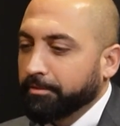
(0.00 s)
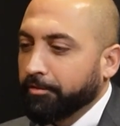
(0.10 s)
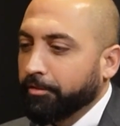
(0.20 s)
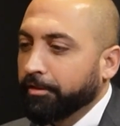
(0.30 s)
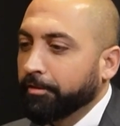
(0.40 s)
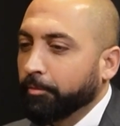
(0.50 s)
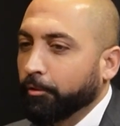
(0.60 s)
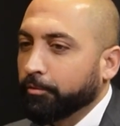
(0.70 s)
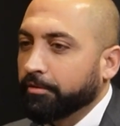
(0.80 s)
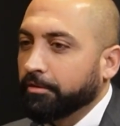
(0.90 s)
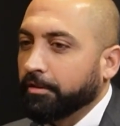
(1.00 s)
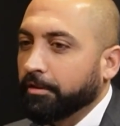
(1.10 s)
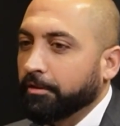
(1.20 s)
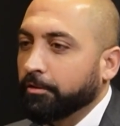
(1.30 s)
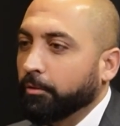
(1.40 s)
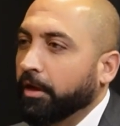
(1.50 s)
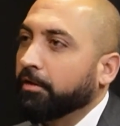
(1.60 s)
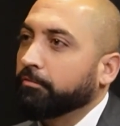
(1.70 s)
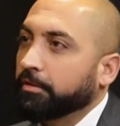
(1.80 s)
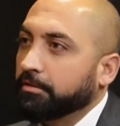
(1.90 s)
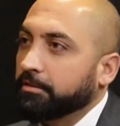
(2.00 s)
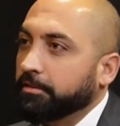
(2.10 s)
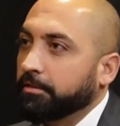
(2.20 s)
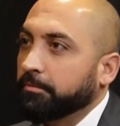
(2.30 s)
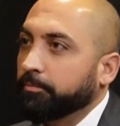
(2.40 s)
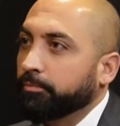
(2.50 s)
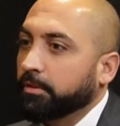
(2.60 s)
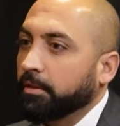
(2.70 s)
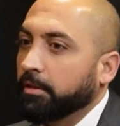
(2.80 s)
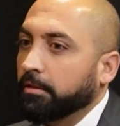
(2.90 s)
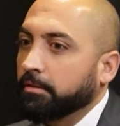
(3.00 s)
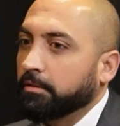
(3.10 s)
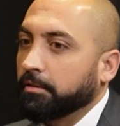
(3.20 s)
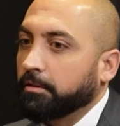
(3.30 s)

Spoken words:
I think about advocacy and